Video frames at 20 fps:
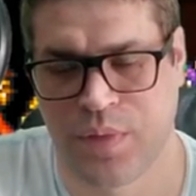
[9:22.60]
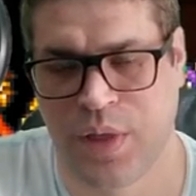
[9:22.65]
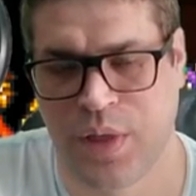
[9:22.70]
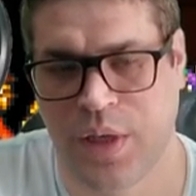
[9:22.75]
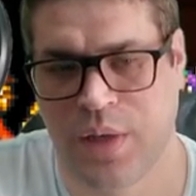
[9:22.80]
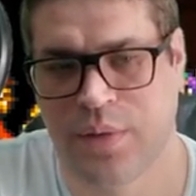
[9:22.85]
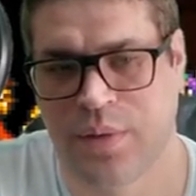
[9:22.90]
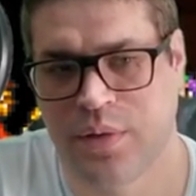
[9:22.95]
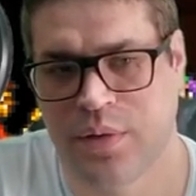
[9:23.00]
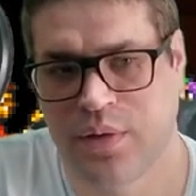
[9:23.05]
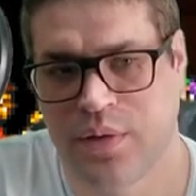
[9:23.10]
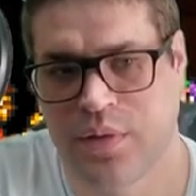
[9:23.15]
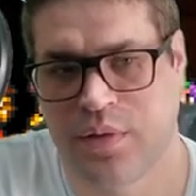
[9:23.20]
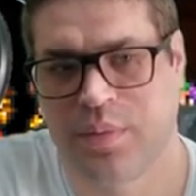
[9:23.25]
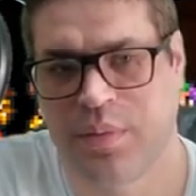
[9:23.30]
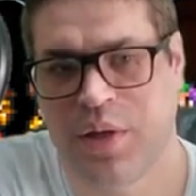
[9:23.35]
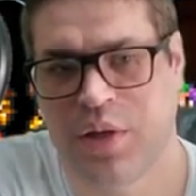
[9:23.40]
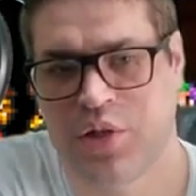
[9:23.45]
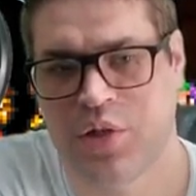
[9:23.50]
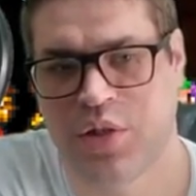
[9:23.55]
Yeah,
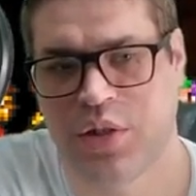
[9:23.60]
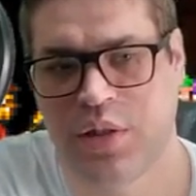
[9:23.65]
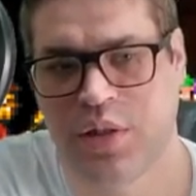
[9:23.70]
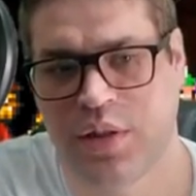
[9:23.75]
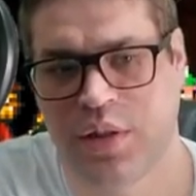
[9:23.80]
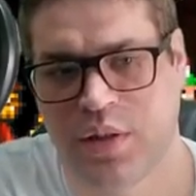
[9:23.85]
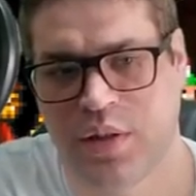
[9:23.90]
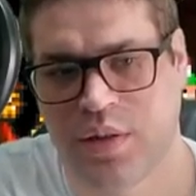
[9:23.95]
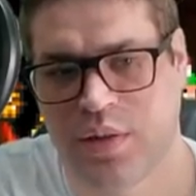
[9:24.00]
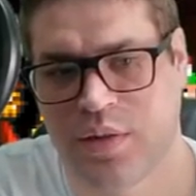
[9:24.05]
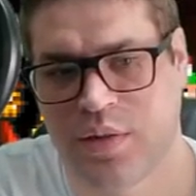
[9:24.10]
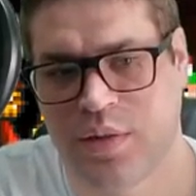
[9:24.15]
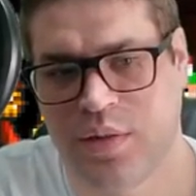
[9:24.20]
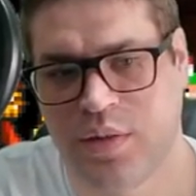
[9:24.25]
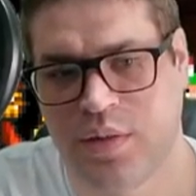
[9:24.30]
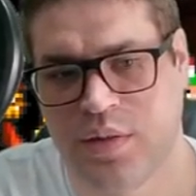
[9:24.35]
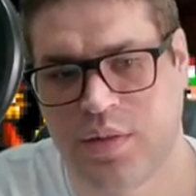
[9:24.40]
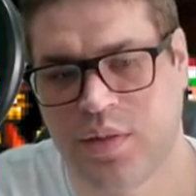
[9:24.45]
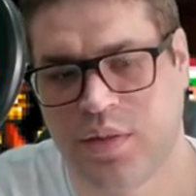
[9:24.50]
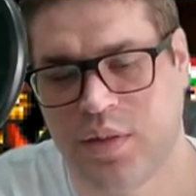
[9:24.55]
especially
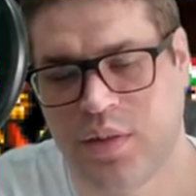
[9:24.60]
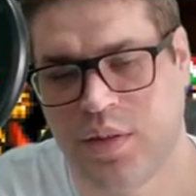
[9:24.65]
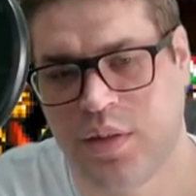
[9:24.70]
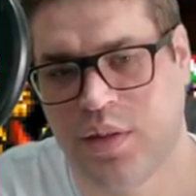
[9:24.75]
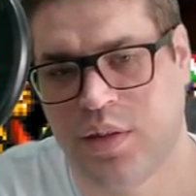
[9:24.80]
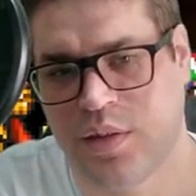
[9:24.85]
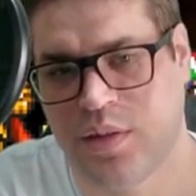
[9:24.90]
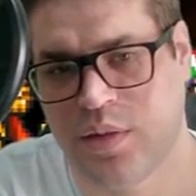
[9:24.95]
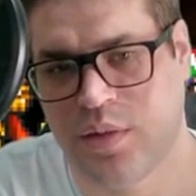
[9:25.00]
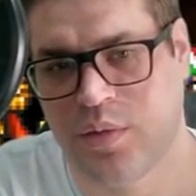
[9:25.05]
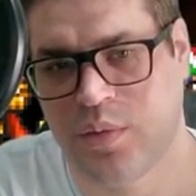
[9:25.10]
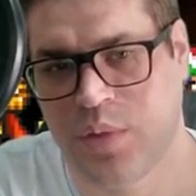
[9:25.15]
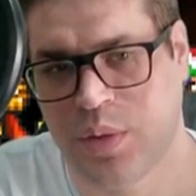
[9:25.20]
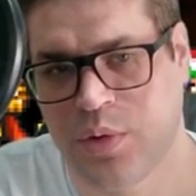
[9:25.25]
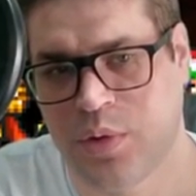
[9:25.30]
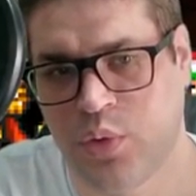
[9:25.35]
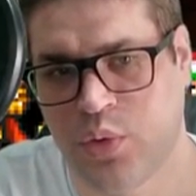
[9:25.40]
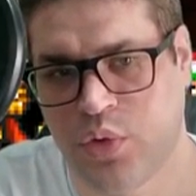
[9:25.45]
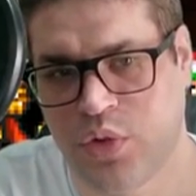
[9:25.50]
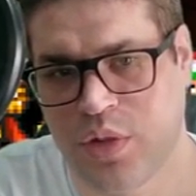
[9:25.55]
since it
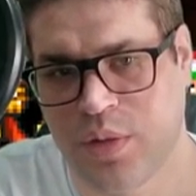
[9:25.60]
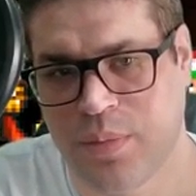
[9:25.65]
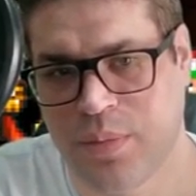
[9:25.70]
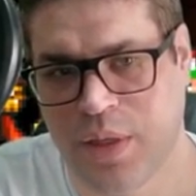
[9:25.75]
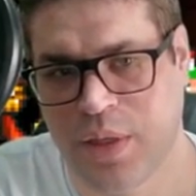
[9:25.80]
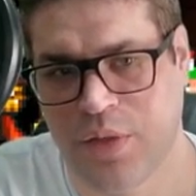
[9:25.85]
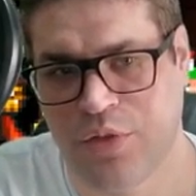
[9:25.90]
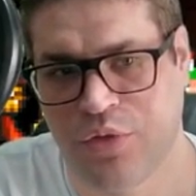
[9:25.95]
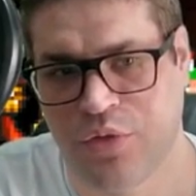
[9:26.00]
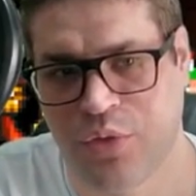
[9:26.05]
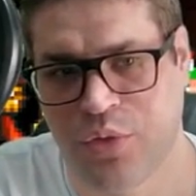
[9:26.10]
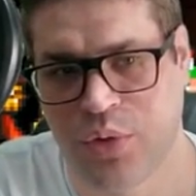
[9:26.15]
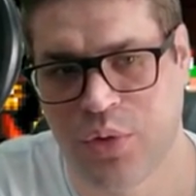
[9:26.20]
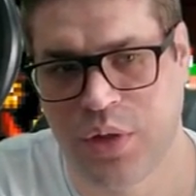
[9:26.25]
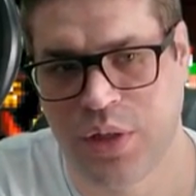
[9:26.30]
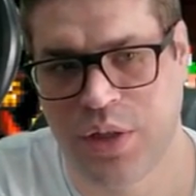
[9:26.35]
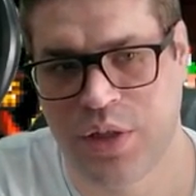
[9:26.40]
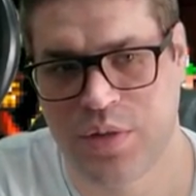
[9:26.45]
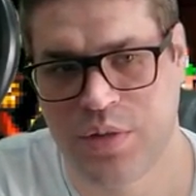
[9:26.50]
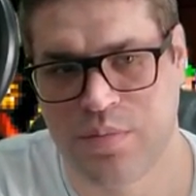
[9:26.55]
reduced my
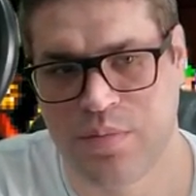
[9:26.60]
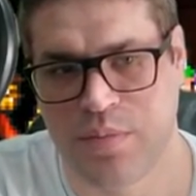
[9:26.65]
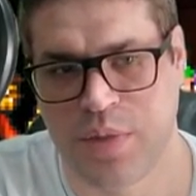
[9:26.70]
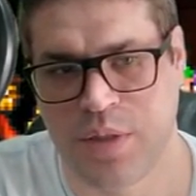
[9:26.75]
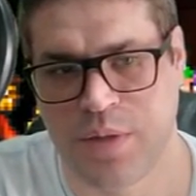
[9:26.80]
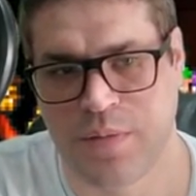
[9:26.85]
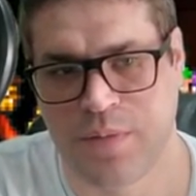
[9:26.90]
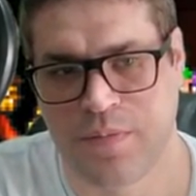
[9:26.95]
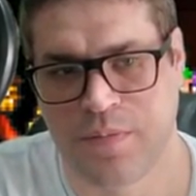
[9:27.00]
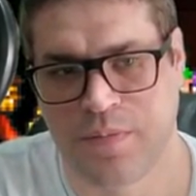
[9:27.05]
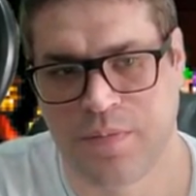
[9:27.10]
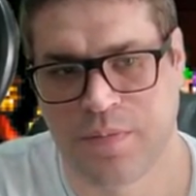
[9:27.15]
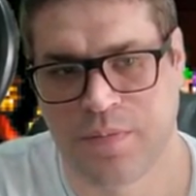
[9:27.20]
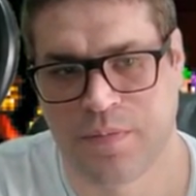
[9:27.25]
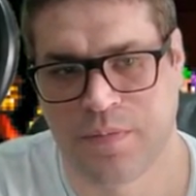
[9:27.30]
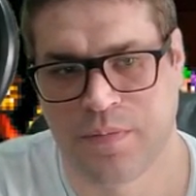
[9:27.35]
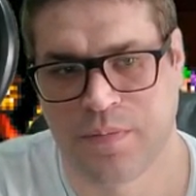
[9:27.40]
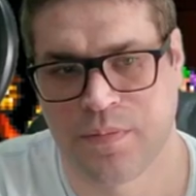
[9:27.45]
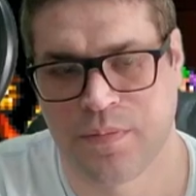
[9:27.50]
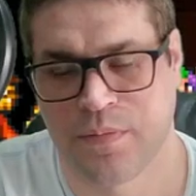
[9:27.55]
full HP.
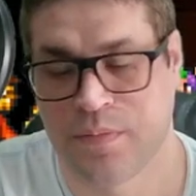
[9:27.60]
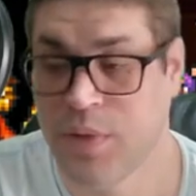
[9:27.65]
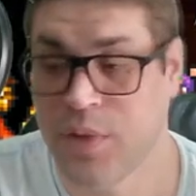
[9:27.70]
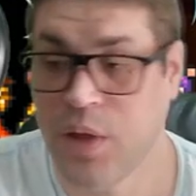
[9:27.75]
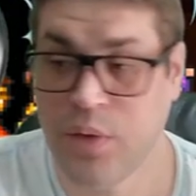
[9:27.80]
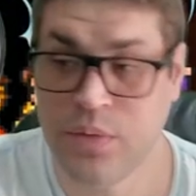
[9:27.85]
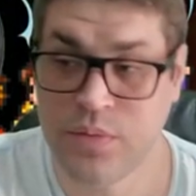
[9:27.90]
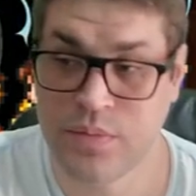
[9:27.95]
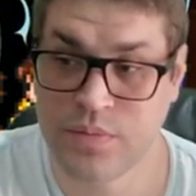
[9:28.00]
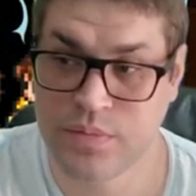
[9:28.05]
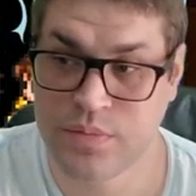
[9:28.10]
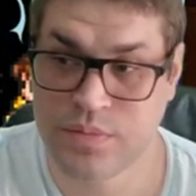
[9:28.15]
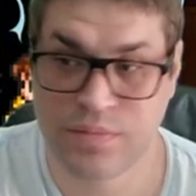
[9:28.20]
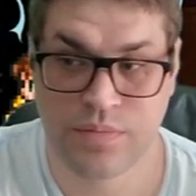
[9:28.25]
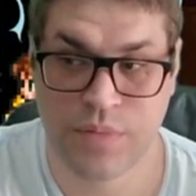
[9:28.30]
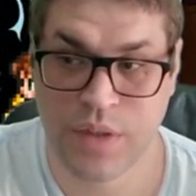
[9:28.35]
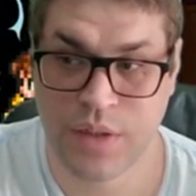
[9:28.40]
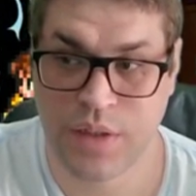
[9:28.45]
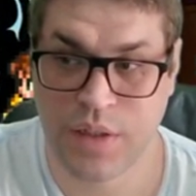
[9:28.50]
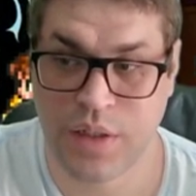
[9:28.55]
No,
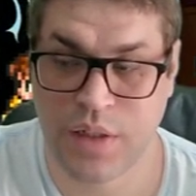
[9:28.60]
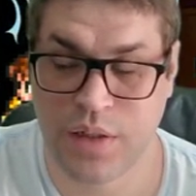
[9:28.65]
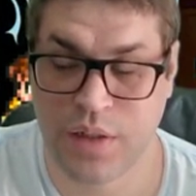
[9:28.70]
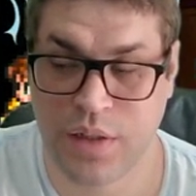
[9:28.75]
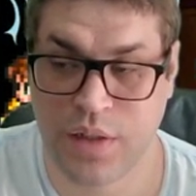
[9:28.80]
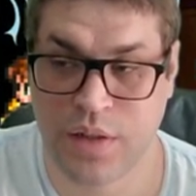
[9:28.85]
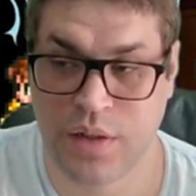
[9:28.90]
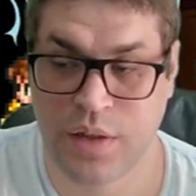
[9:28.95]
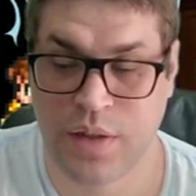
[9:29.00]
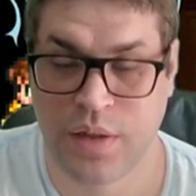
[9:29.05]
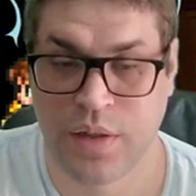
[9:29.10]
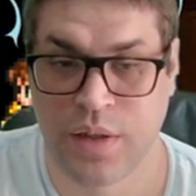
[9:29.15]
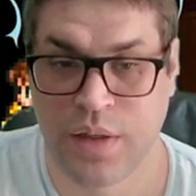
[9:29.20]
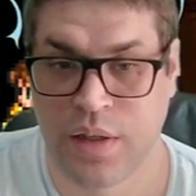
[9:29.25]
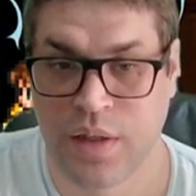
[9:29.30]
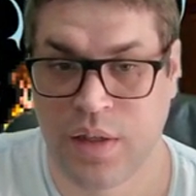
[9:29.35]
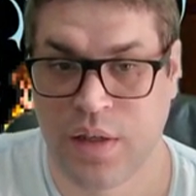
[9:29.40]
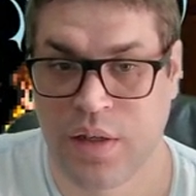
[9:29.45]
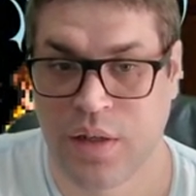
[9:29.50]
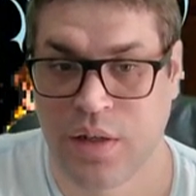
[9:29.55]
it didn't need.
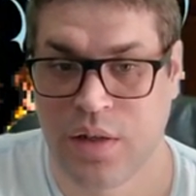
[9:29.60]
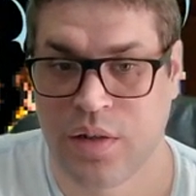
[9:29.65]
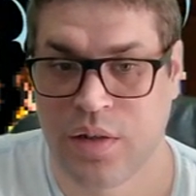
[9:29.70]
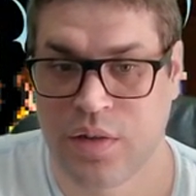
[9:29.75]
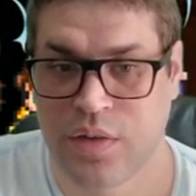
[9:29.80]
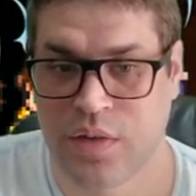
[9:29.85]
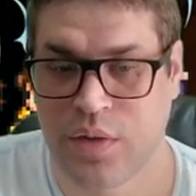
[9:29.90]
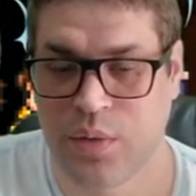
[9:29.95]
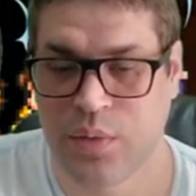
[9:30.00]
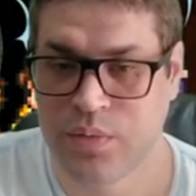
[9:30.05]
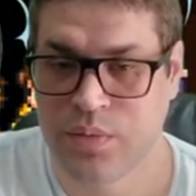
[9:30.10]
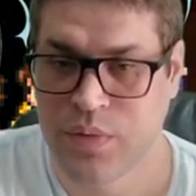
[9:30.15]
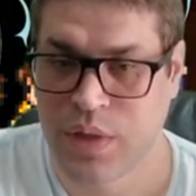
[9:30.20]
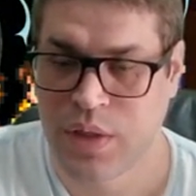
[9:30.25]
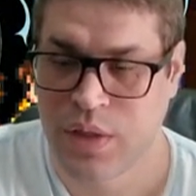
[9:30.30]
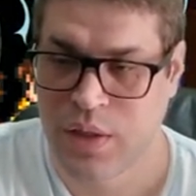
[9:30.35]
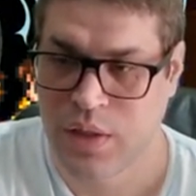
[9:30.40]
Still.